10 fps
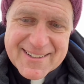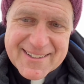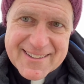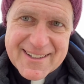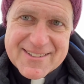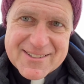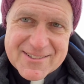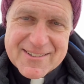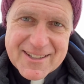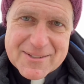that's
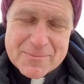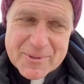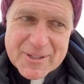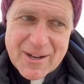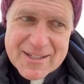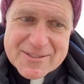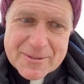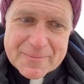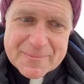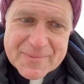pretty
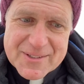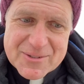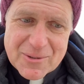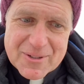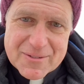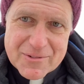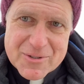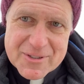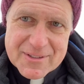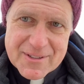awesome, his whole
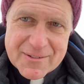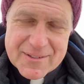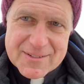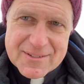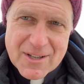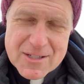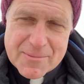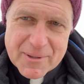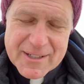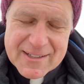conversion. You know, talks
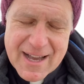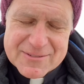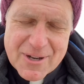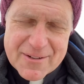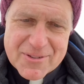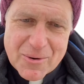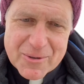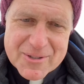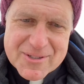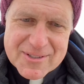about getting knocked off the
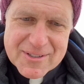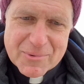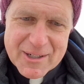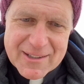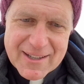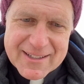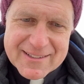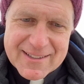horse and the bright light.